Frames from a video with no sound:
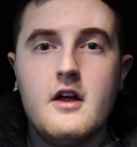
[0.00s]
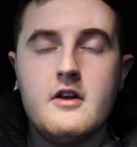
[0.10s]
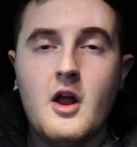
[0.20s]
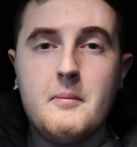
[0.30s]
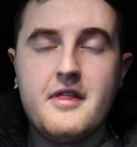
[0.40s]

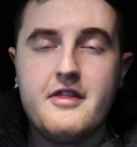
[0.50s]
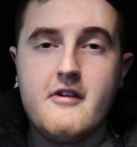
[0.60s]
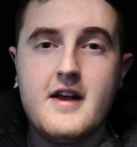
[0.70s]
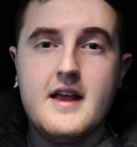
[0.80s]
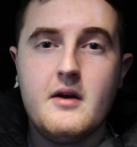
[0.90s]
Number
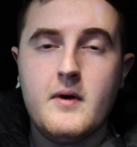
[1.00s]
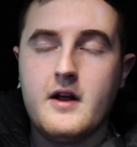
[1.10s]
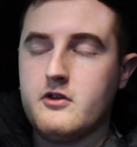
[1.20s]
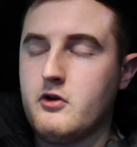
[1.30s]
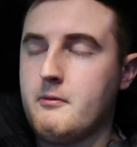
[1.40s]
3 we're
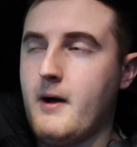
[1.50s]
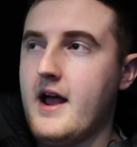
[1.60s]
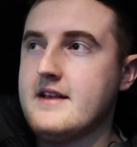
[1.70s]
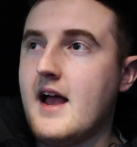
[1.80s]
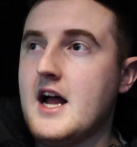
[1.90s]
going to talk about
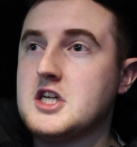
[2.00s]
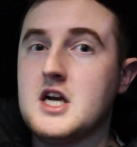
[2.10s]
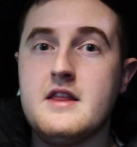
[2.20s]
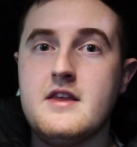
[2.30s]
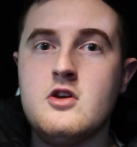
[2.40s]
is
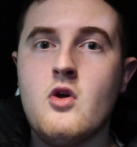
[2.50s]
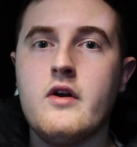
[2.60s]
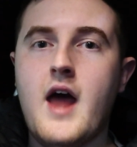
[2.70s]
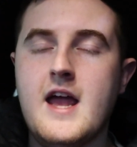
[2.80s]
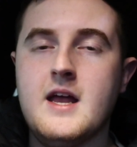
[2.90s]
actually the
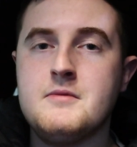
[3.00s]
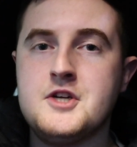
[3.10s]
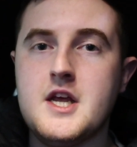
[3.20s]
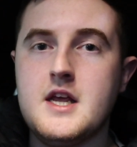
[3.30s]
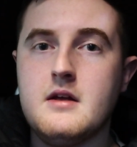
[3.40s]

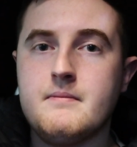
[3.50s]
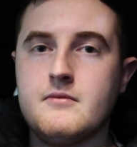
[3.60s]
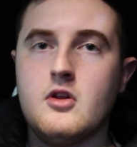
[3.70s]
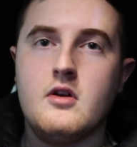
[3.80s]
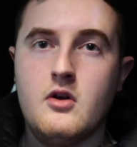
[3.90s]
non-AMG
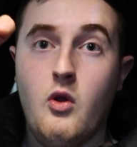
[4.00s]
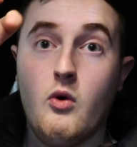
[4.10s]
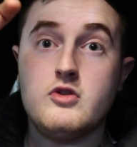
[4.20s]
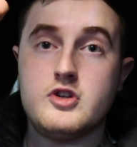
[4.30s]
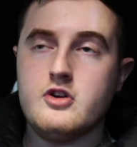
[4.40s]

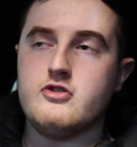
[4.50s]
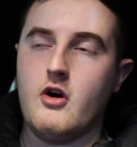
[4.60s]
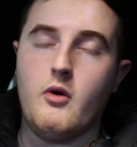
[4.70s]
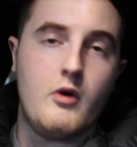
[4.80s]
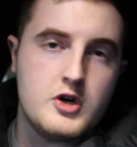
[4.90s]
launch
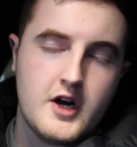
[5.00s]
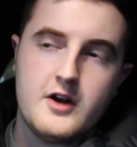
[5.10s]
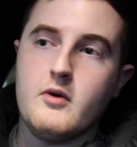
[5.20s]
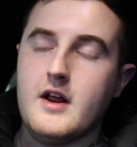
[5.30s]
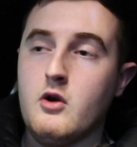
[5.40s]
control, or should I
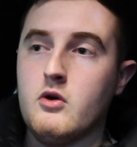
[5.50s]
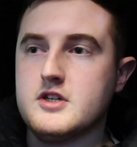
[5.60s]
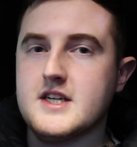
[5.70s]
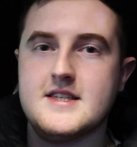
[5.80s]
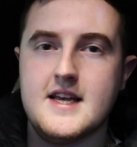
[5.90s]
call it
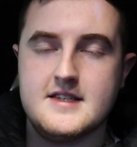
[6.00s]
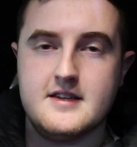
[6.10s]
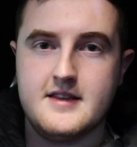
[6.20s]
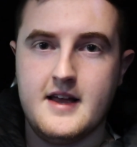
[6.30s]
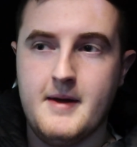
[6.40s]
launch assist
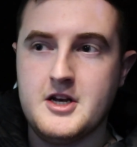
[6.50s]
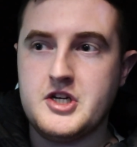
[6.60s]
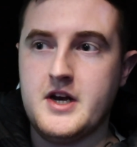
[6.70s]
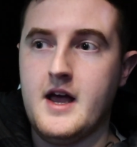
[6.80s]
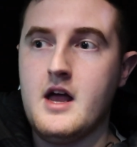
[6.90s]
as they
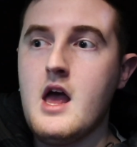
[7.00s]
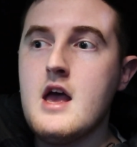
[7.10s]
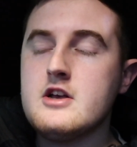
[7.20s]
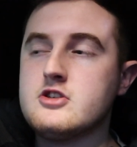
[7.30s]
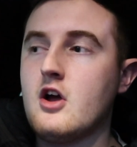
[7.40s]
mention it.
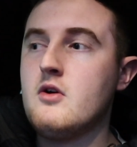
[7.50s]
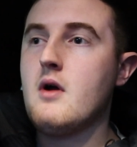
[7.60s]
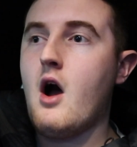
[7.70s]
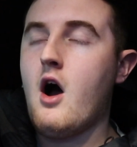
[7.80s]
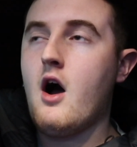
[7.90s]
So
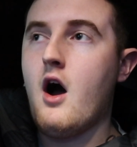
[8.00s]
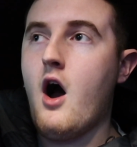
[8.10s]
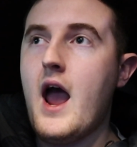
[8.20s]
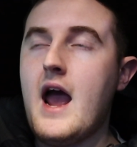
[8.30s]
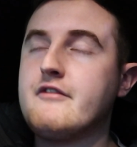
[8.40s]

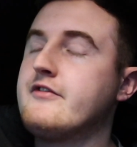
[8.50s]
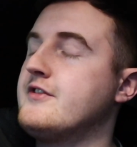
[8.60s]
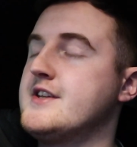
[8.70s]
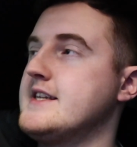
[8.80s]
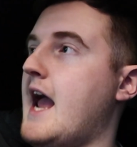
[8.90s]
I have
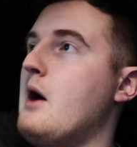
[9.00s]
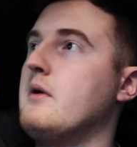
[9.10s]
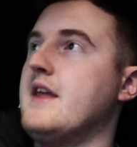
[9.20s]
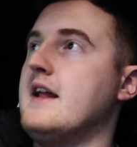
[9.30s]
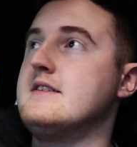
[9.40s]

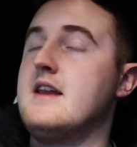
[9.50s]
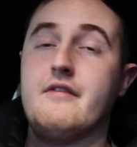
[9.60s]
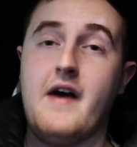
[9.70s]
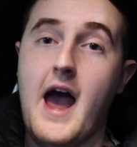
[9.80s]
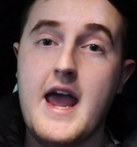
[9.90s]
scoured the internet
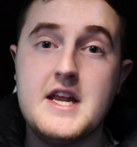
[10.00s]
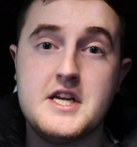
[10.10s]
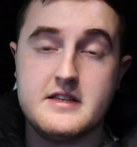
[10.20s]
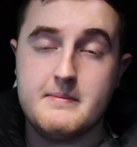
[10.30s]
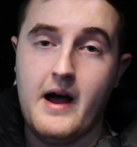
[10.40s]
for
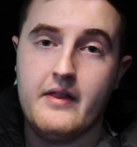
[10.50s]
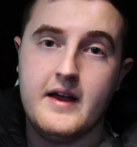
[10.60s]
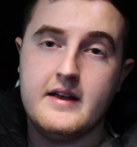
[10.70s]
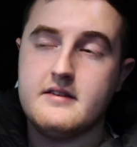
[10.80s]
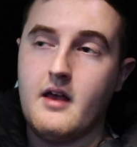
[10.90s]
ages about
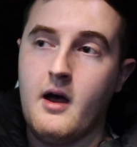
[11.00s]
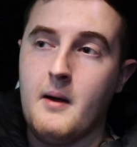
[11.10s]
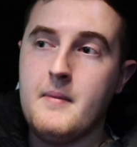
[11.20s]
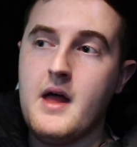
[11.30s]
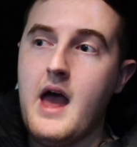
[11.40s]
this,
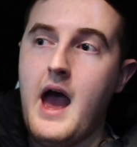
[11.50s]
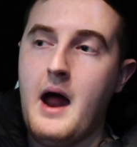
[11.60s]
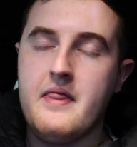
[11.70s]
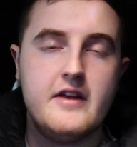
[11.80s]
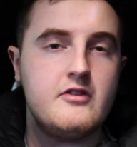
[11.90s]
and
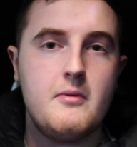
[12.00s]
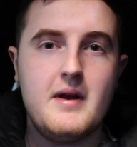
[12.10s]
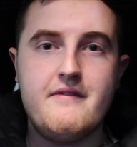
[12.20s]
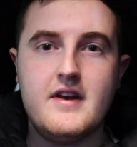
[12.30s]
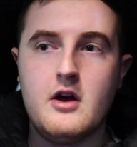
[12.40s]
there's not
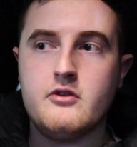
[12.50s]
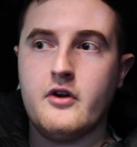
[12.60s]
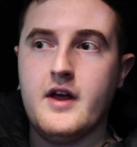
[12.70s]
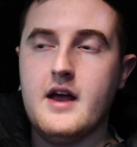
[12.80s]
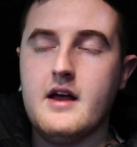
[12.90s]
many videos
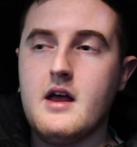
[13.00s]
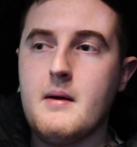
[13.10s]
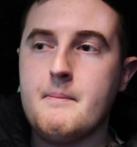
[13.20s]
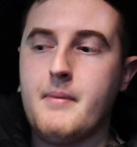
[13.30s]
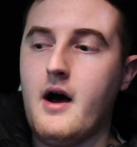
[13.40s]
on it,
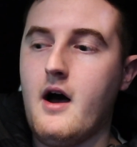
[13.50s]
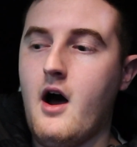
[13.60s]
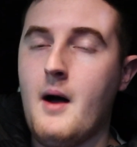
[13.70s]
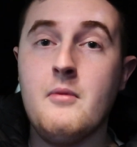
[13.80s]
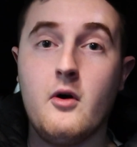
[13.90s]
but
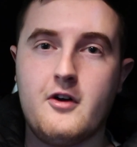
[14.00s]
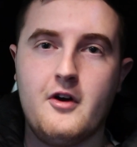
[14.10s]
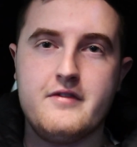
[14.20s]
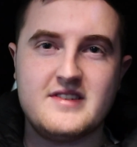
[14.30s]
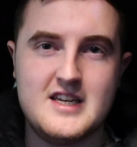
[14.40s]
I'm not going to
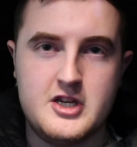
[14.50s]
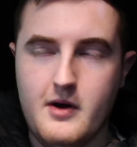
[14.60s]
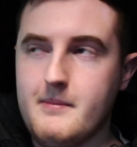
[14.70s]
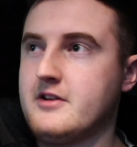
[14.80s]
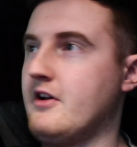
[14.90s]
obviously do
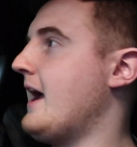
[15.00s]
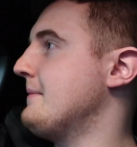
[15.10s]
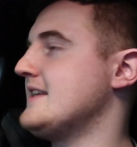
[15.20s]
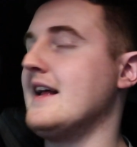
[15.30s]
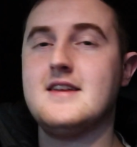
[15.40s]
it because I am
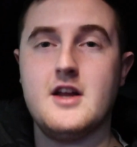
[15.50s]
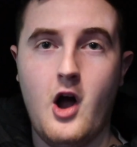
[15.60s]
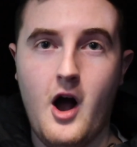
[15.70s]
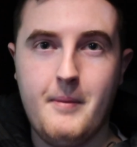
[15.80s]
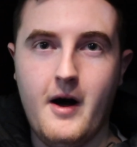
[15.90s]
sat in a
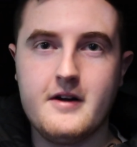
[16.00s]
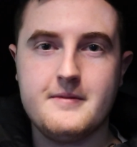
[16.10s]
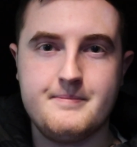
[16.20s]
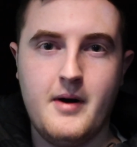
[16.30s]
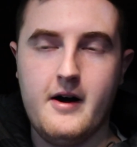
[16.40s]
car
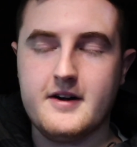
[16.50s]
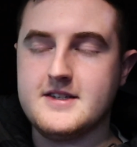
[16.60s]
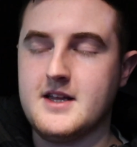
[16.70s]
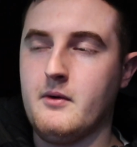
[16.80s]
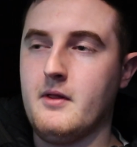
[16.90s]
park
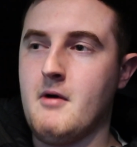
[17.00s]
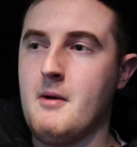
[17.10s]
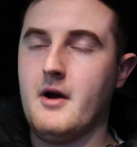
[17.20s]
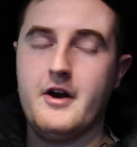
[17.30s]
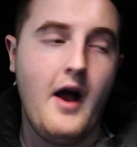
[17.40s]
still at the
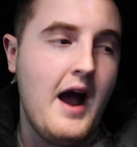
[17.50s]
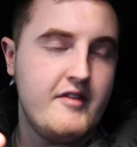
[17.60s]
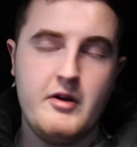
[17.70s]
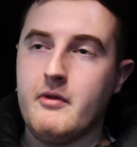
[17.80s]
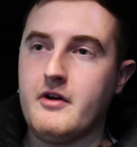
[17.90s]
moment. I don't have
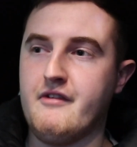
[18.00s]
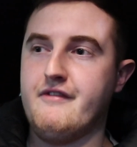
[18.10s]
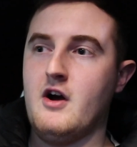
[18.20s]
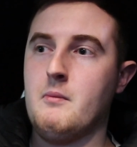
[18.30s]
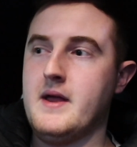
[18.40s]
anyone that can
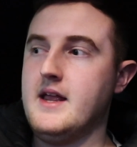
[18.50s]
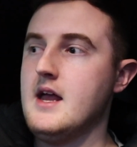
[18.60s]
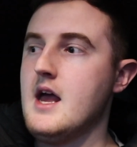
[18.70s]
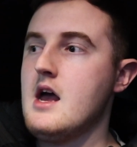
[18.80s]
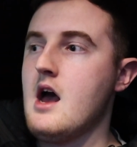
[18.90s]
film me.
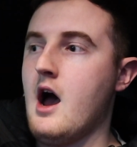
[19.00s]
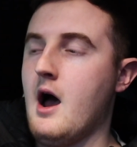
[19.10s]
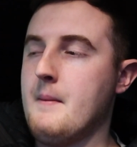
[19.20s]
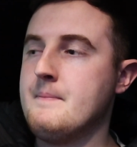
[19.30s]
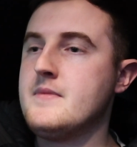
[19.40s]

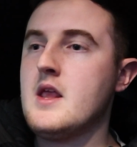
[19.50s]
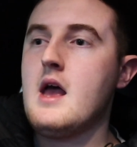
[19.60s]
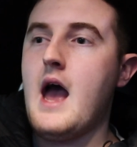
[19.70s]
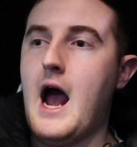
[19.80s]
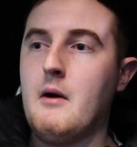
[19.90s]

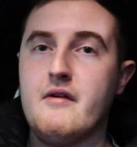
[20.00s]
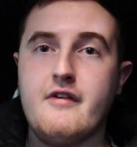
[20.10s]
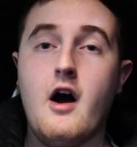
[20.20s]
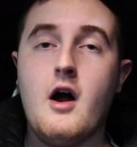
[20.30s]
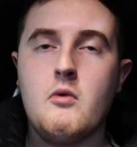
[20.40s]
However,
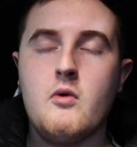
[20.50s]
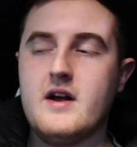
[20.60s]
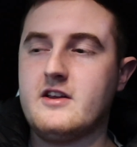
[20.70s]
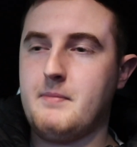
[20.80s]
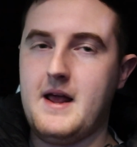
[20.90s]
I will
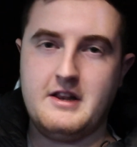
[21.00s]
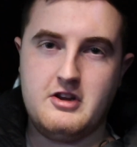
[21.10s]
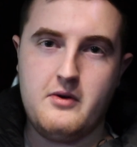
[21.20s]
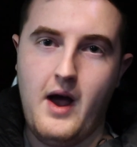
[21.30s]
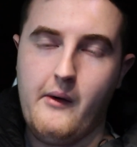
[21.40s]
explain
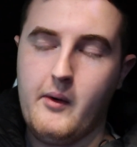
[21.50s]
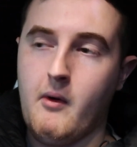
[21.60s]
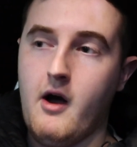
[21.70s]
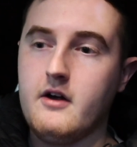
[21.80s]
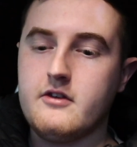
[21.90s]
to you how it
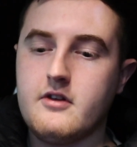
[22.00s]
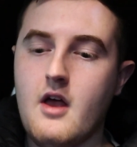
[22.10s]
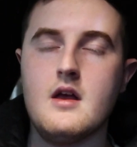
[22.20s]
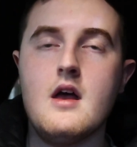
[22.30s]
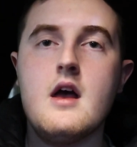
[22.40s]
works.
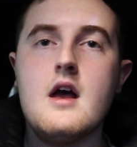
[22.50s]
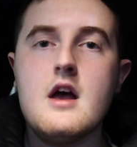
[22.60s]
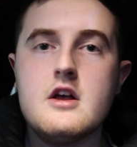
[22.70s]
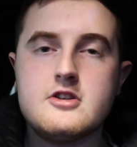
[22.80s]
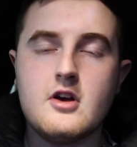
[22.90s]

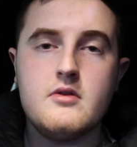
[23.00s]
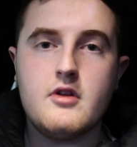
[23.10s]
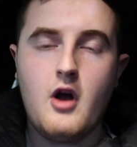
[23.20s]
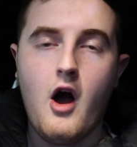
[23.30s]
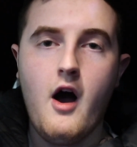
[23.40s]
So the
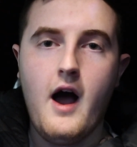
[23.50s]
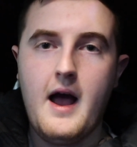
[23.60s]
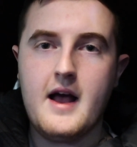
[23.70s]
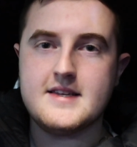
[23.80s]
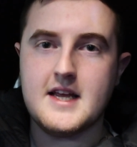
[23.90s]
car
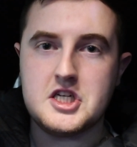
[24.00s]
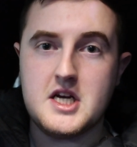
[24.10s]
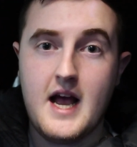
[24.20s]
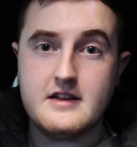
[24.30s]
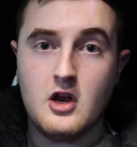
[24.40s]

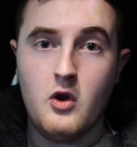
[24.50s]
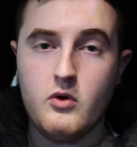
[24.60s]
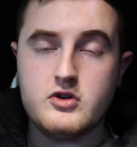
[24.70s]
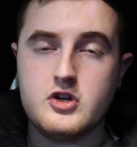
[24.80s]
essentially has a launch